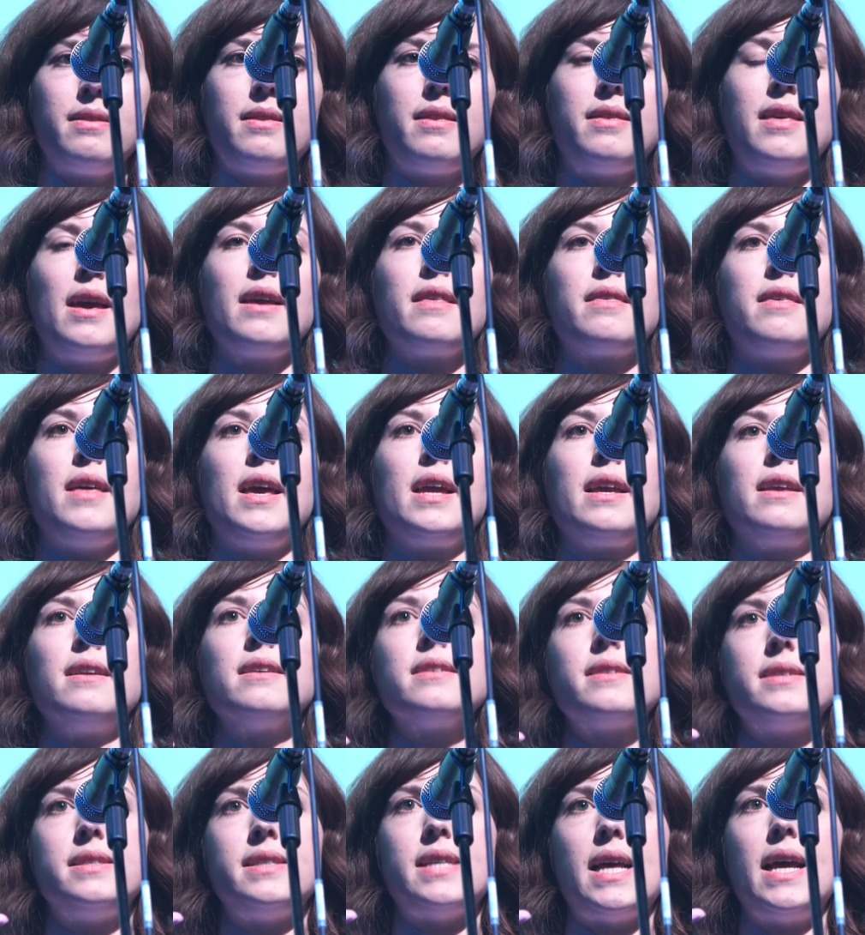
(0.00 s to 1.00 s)

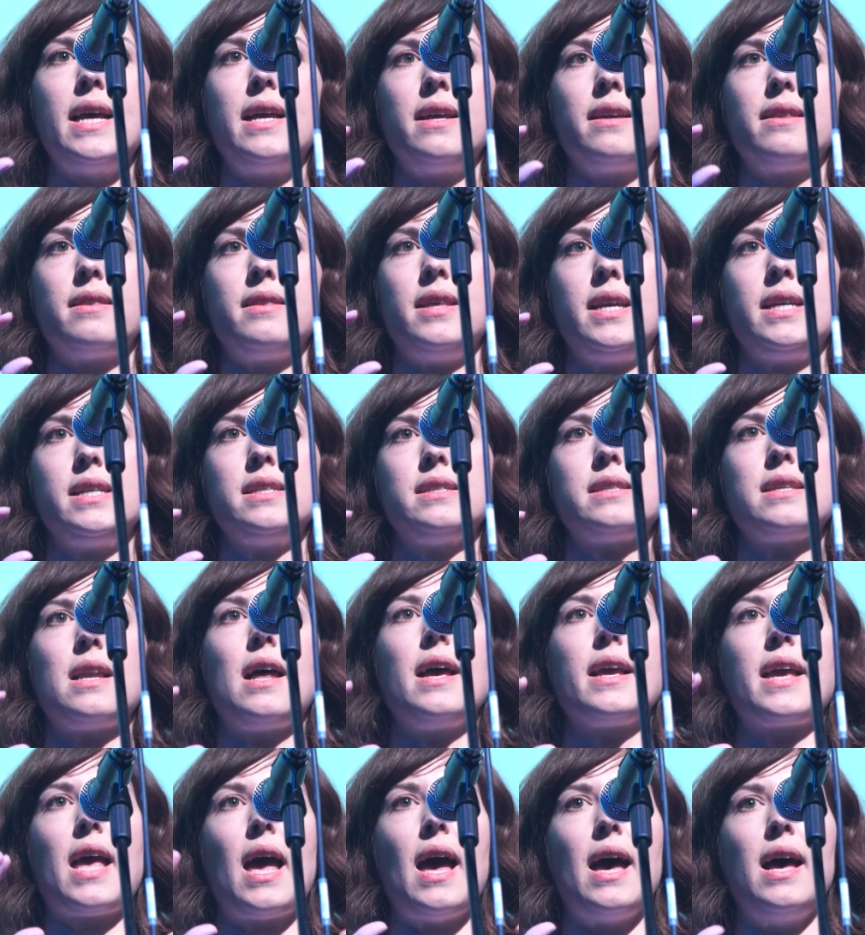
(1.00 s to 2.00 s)
thing, saying things
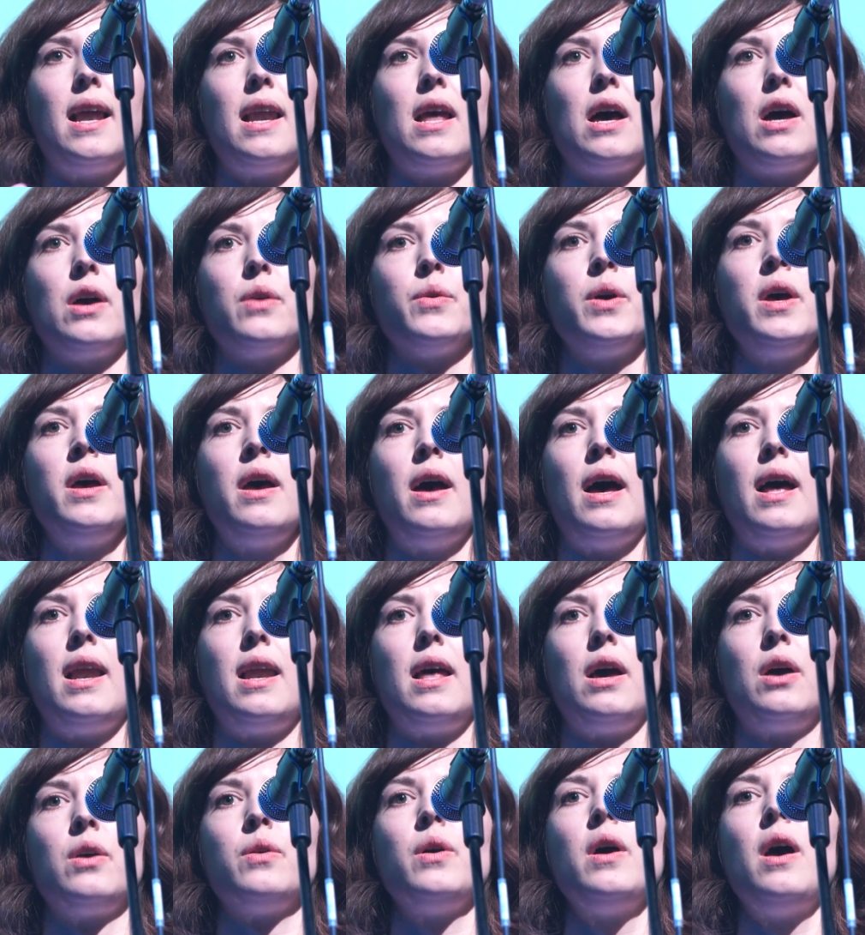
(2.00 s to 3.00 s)
like, hello,
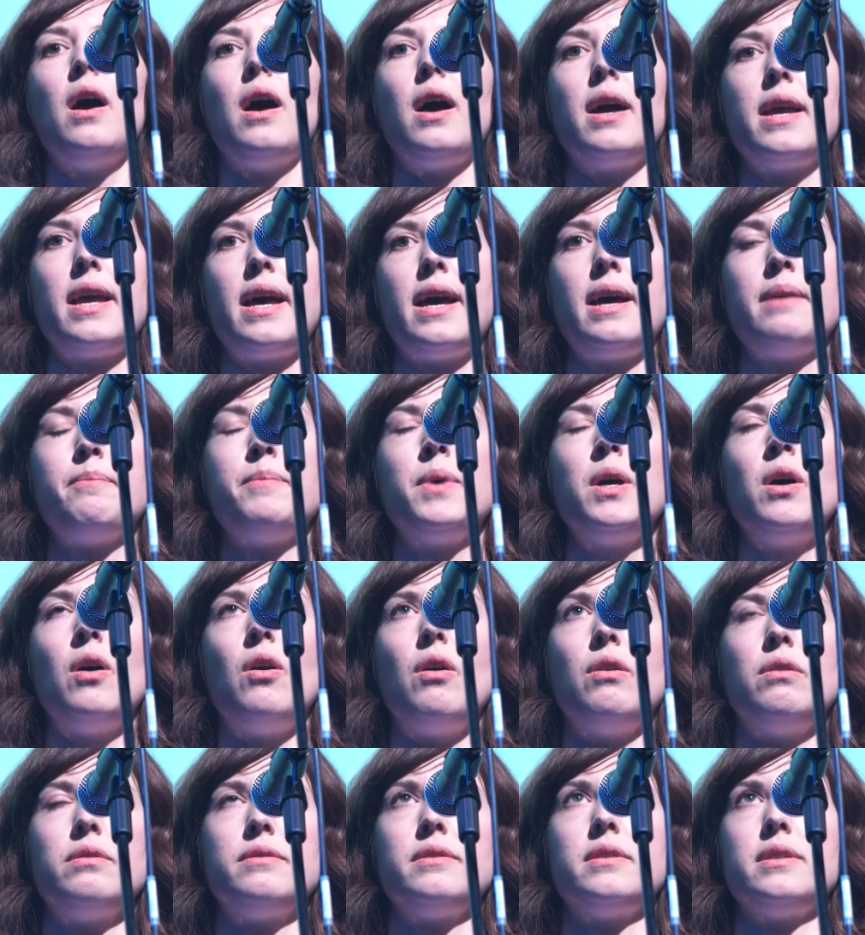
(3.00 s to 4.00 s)
I am
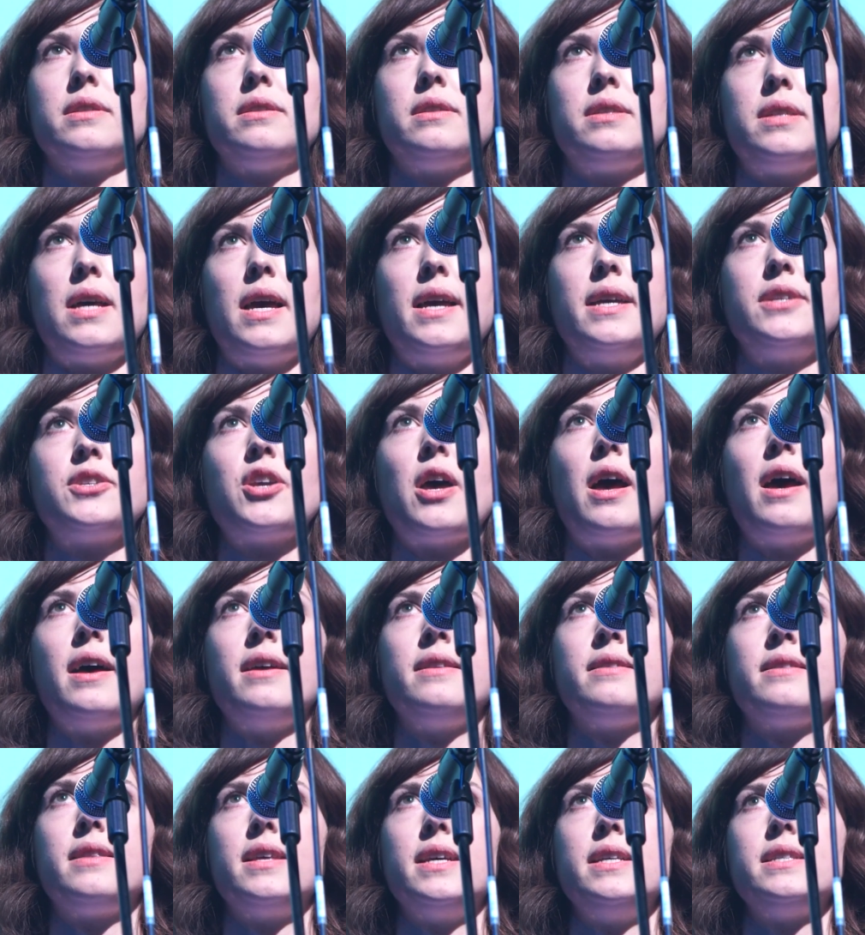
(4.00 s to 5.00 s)
on the stage
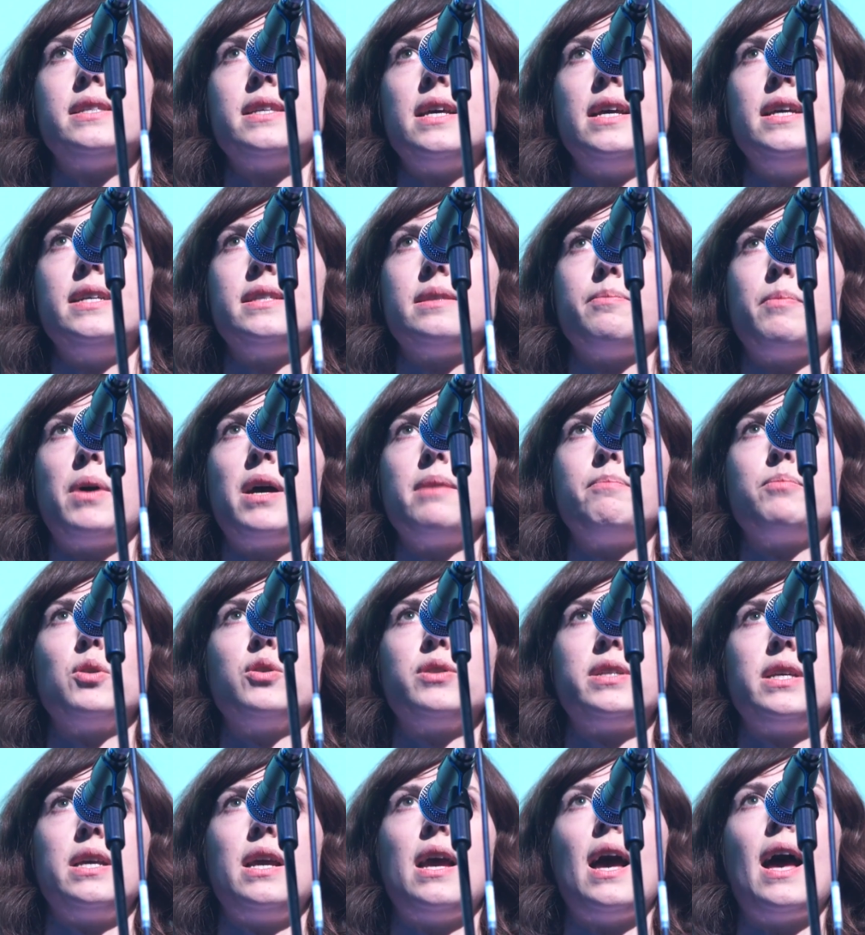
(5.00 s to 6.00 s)
and this is my
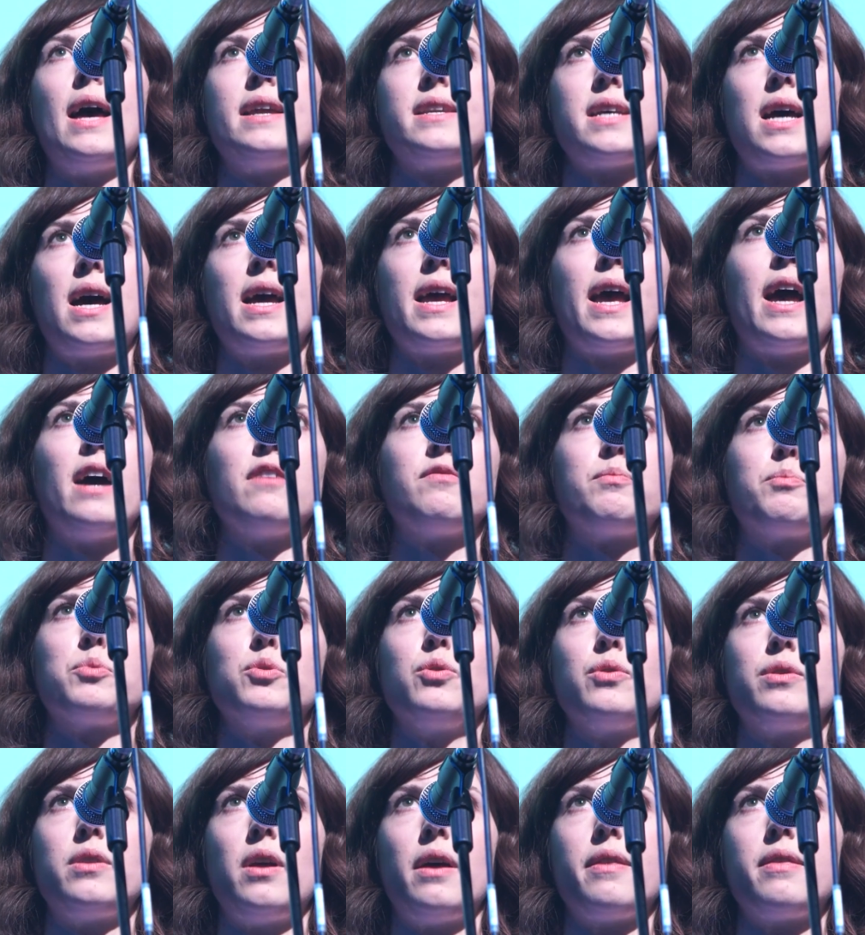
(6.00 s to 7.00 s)
body and I have
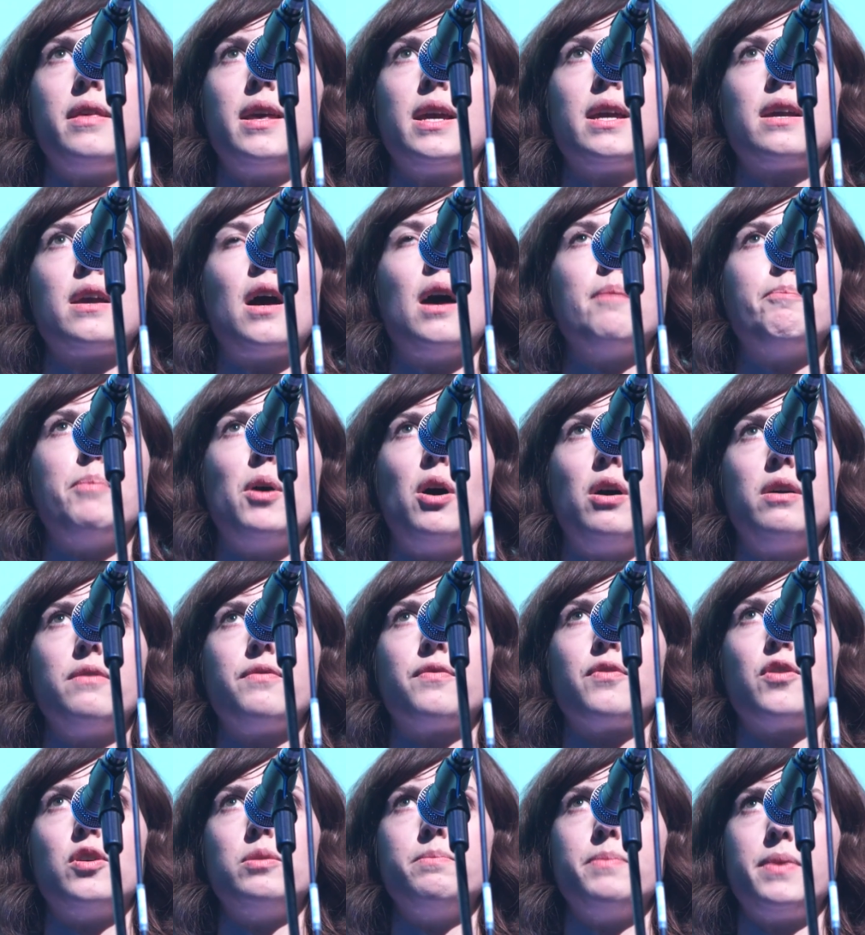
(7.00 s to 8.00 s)
brought nothing apart
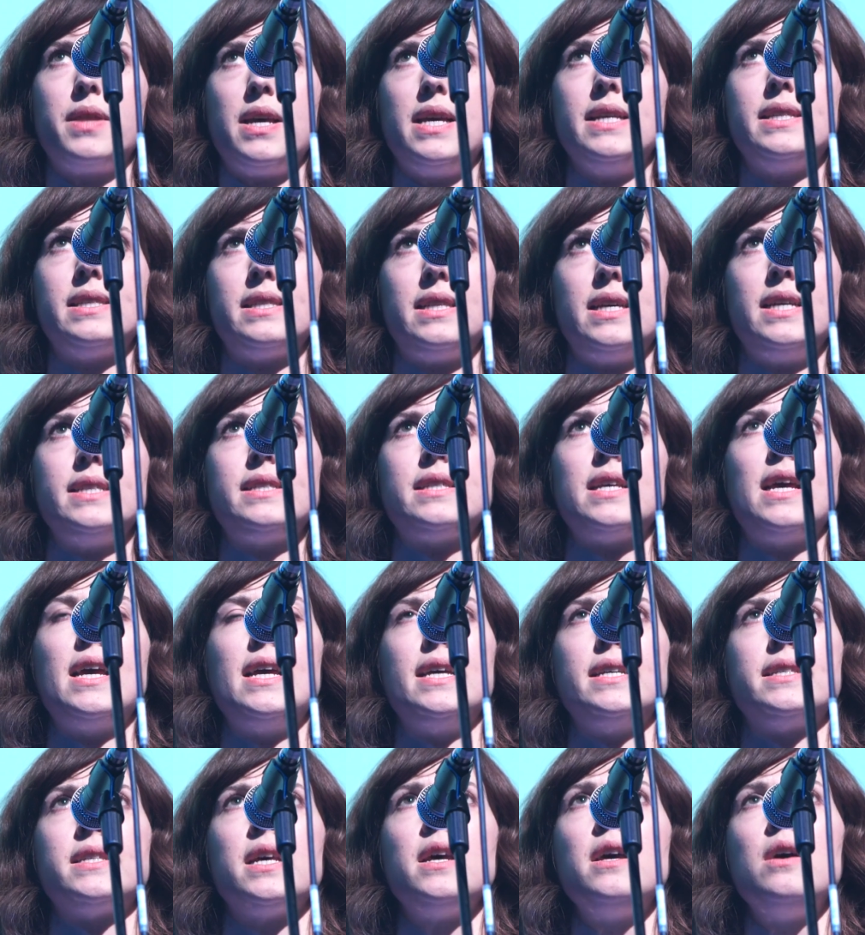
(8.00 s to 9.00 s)
from this. This
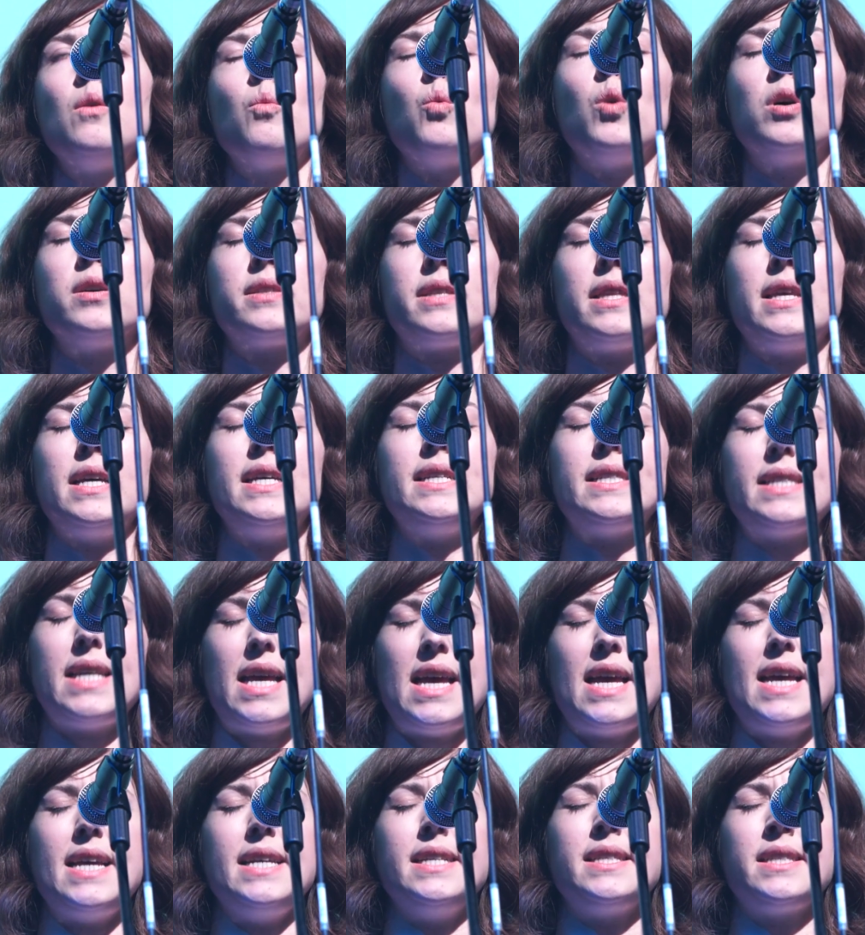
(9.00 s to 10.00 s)
is what this
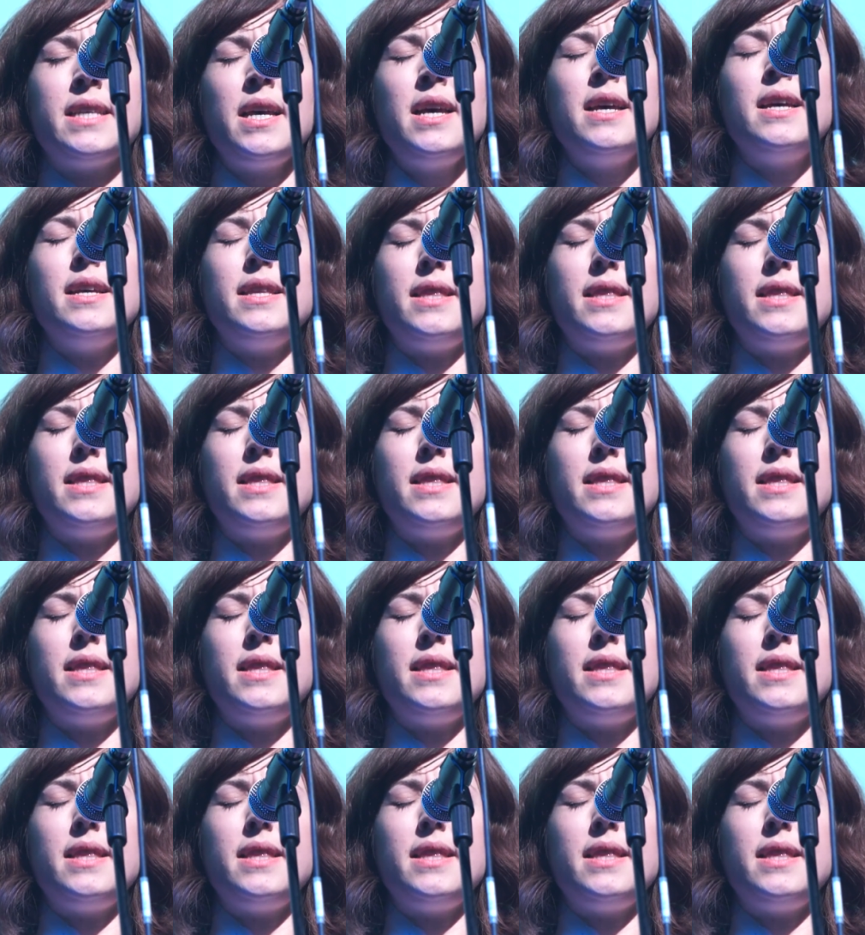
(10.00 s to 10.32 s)
is.